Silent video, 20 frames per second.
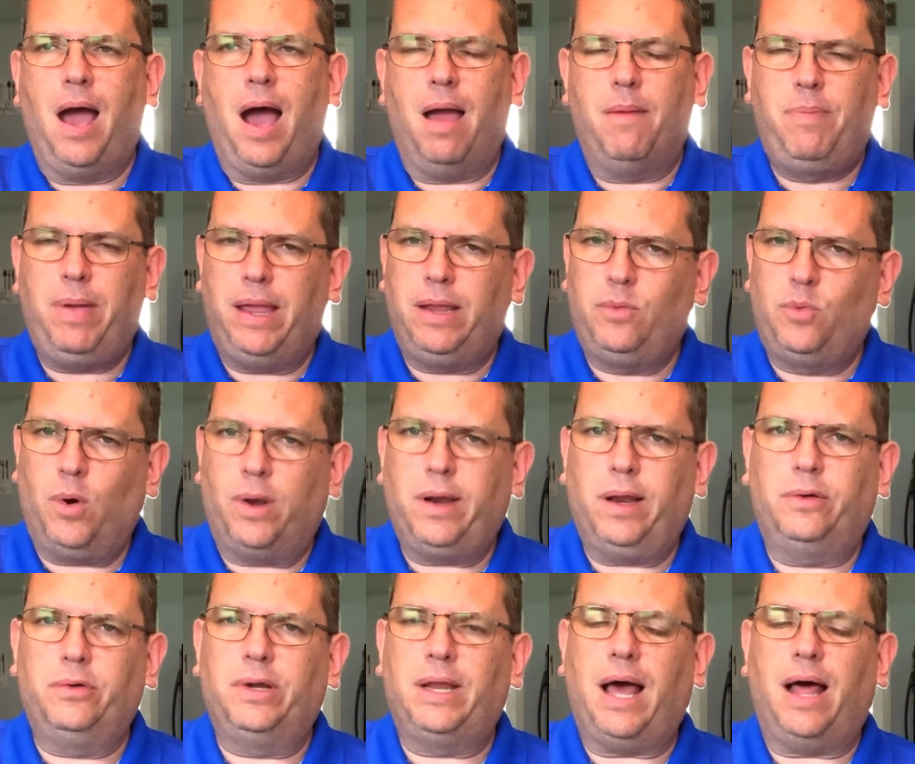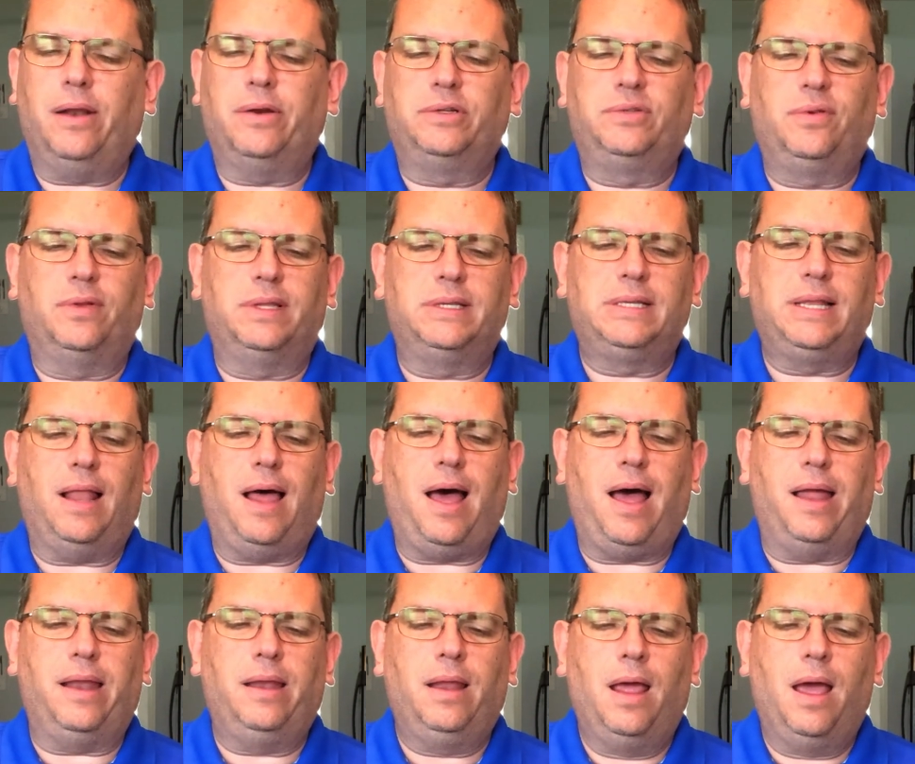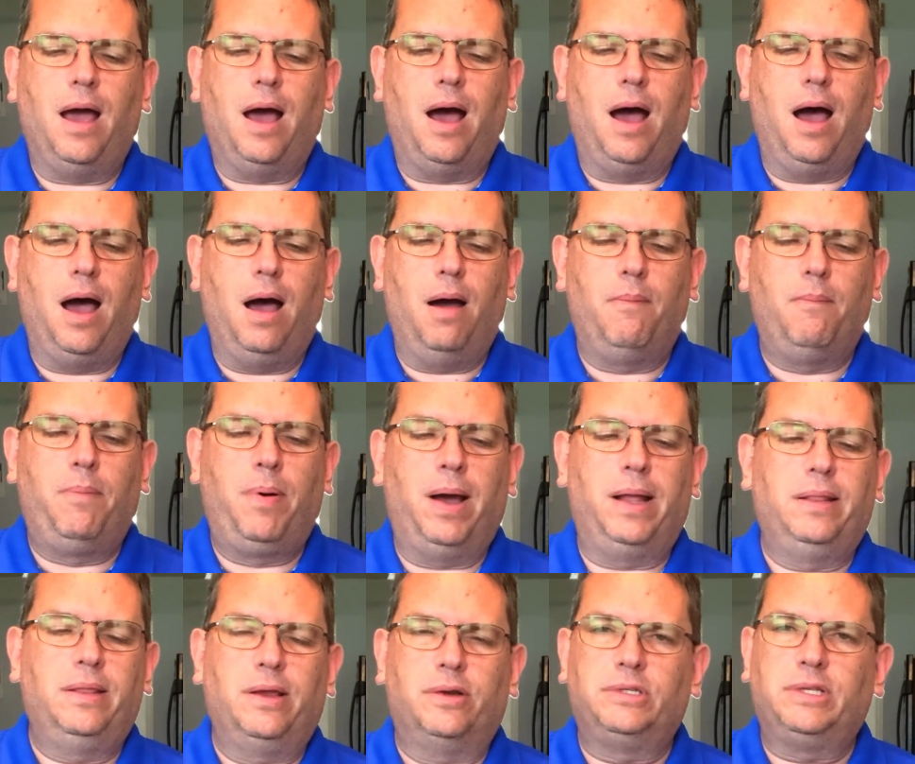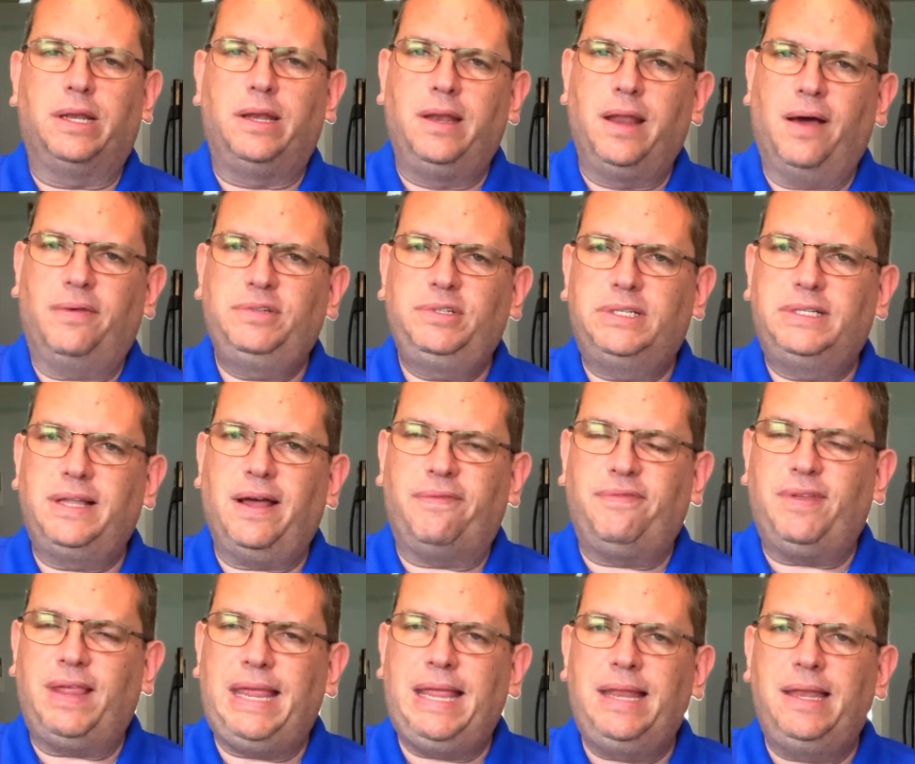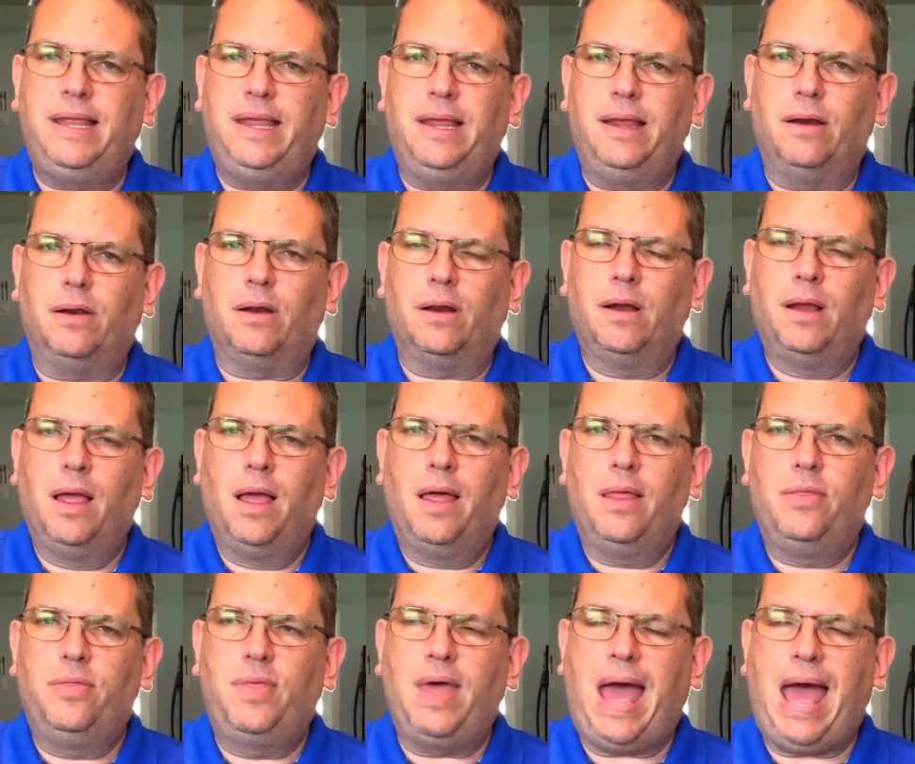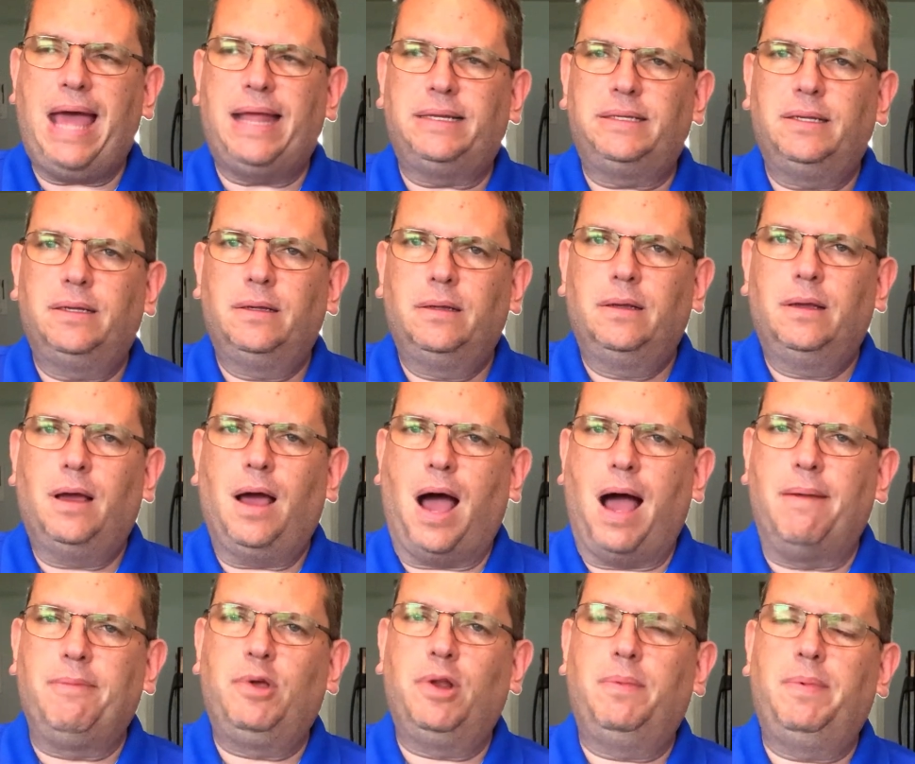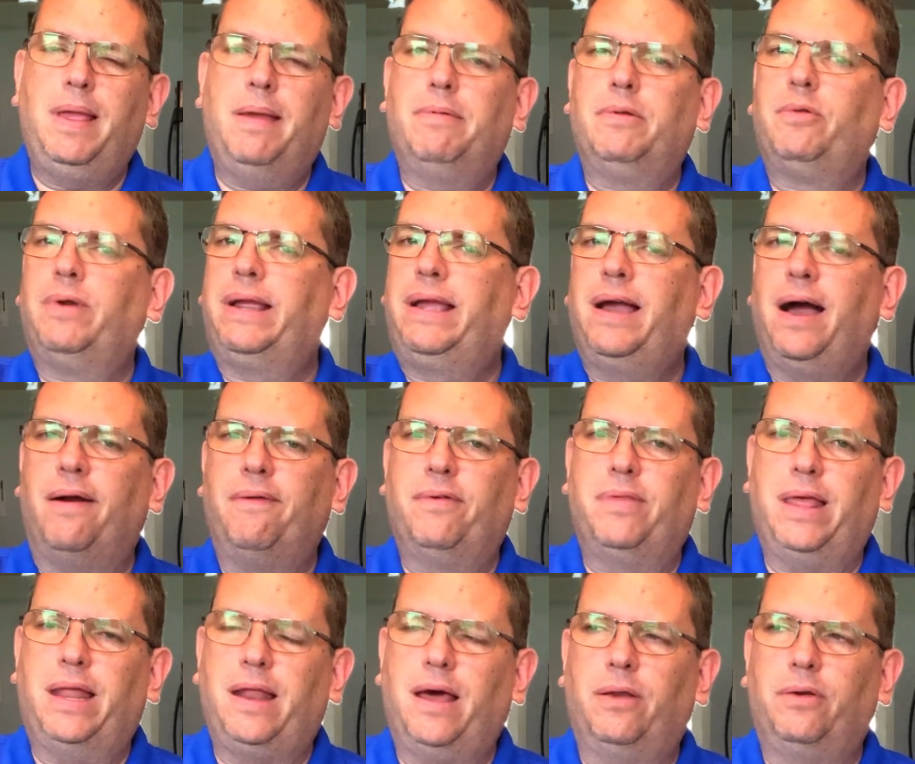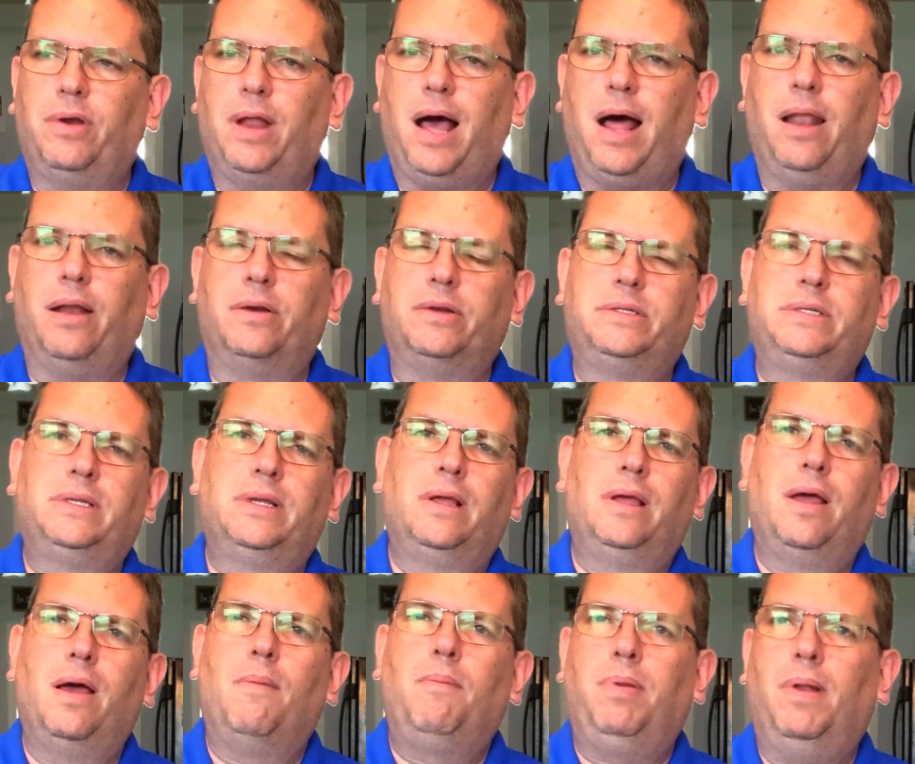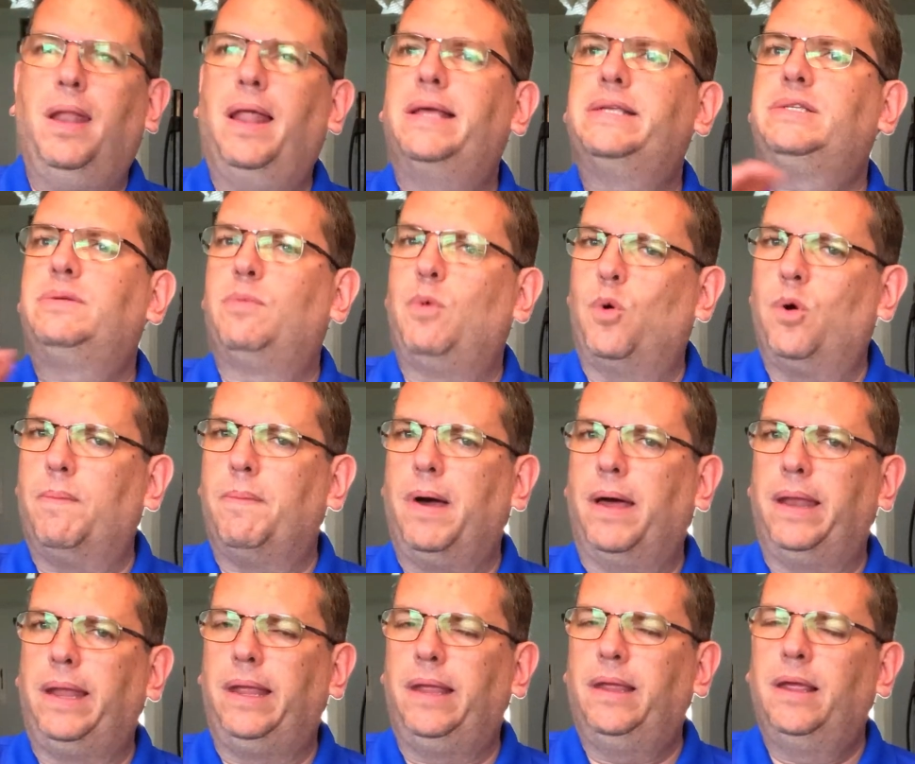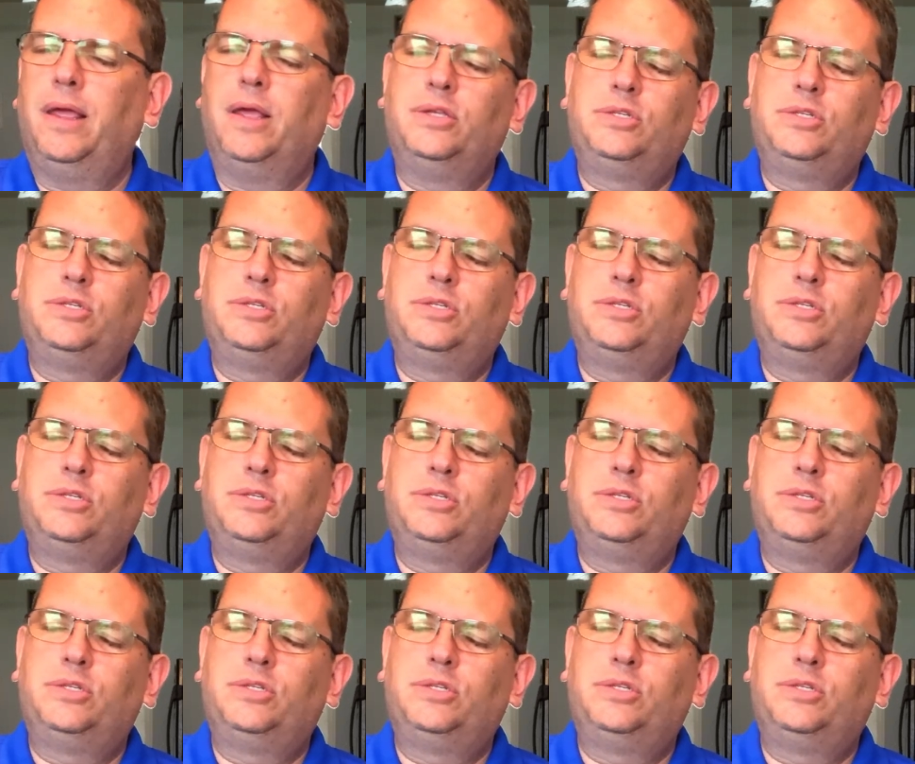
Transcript: I paid $100 for this lot, but there's enough stuff in here that I'm going to be able to recover that $100 plus more money.